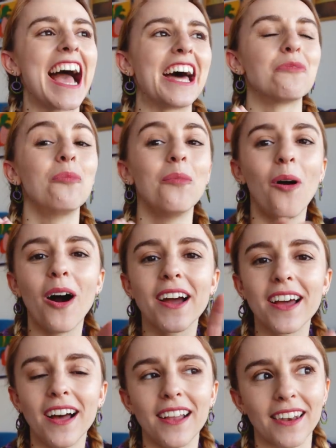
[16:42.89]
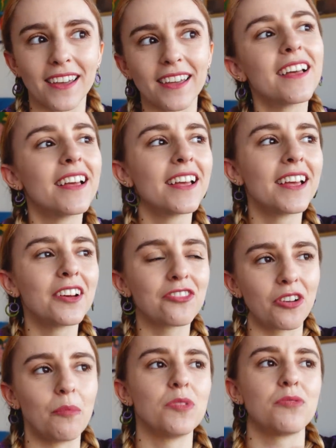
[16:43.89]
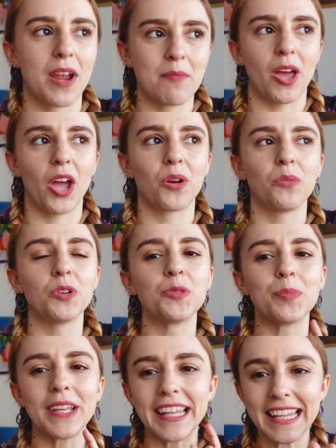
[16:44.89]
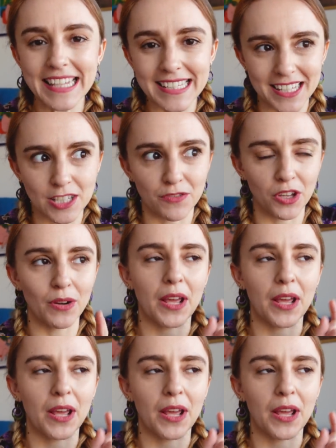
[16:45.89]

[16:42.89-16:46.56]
and what colour from the rainbow would be easiest for you?